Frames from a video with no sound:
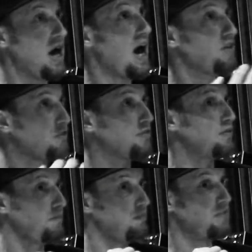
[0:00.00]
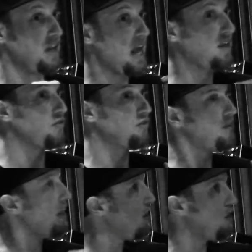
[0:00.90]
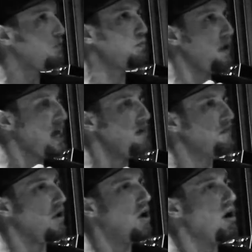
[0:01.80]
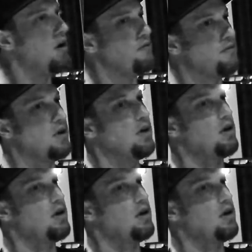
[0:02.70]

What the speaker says: us, the next second wave of